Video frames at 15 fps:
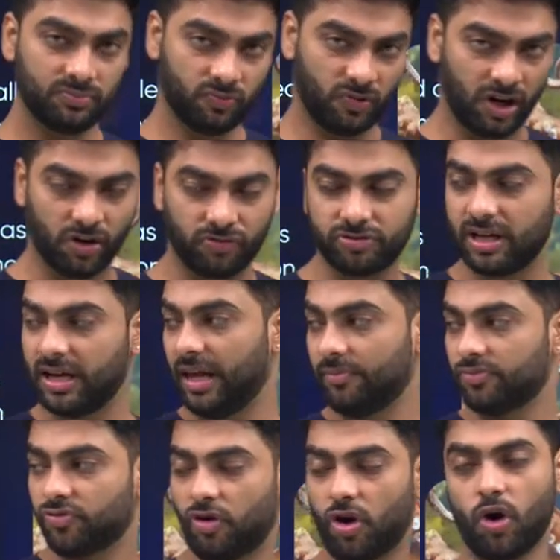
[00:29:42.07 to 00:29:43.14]
One of the
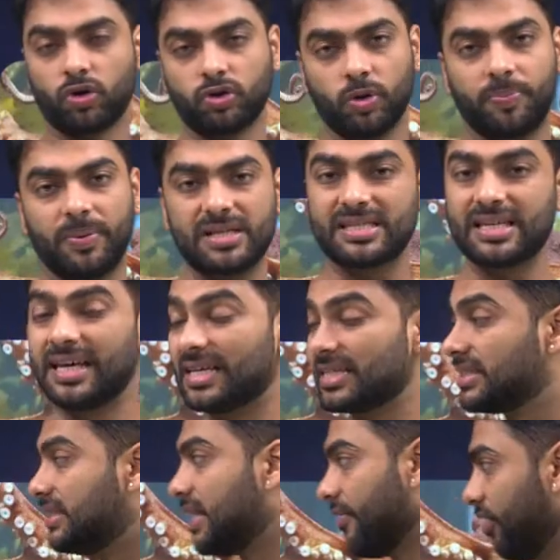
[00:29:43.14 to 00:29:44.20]
names for octopus
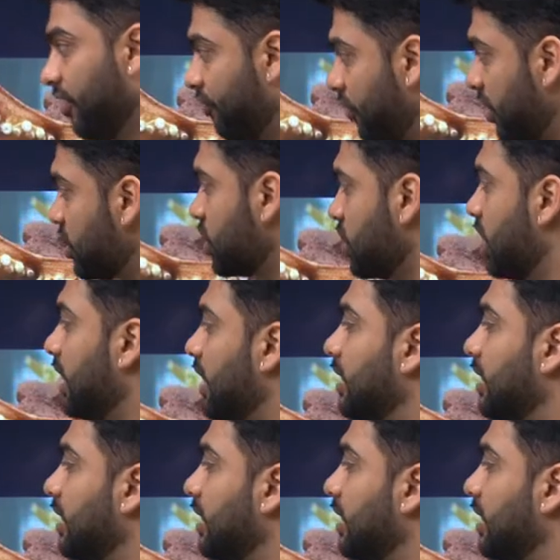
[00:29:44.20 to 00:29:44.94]
is devilfish.